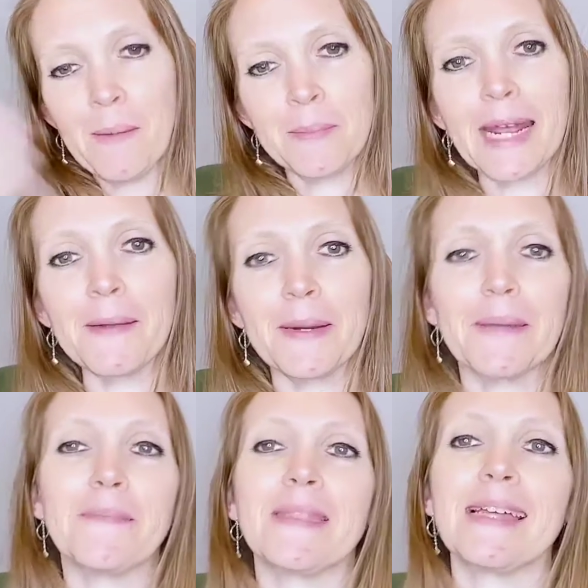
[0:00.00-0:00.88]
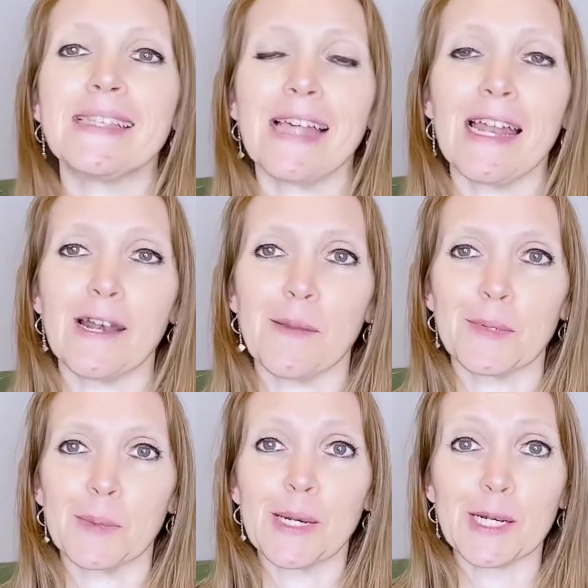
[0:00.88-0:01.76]
But anyway, that's sonnet
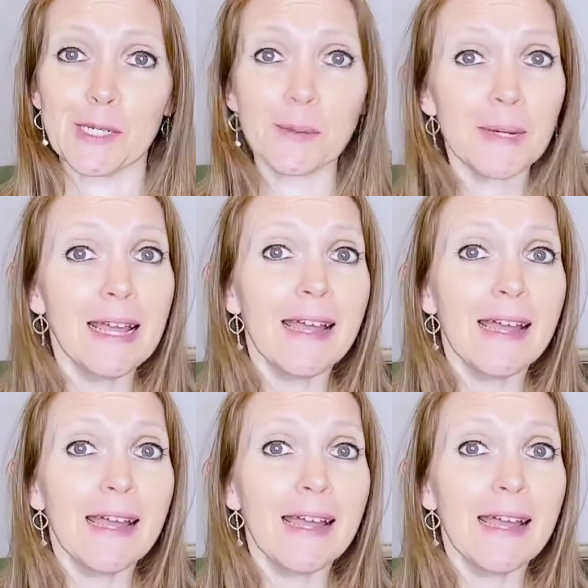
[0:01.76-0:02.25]
number 22.